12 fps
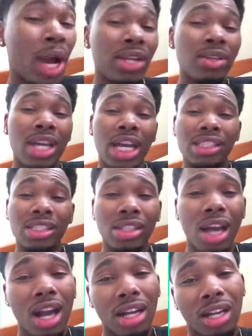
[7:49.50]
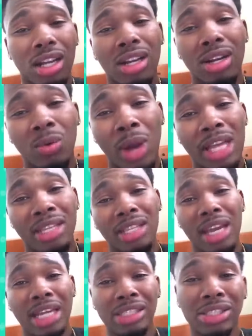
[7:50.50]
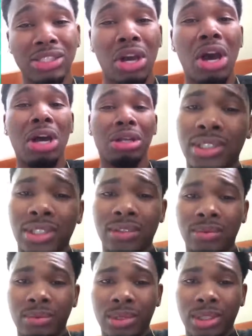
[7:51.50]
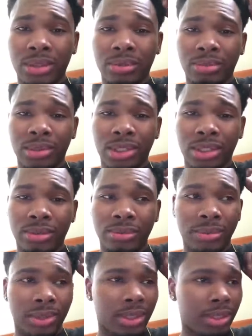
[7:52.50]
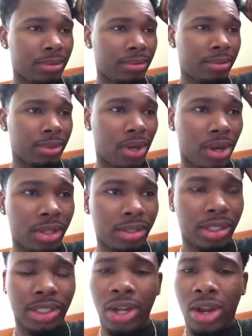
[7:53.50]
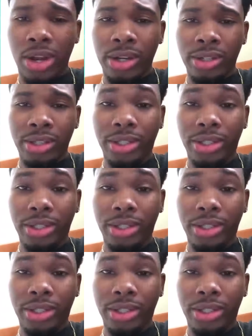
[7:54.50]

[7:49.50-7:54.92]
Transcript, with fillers: Why you gotta stop, girl? Why you gotta stop? Some, some, some, some part and heart.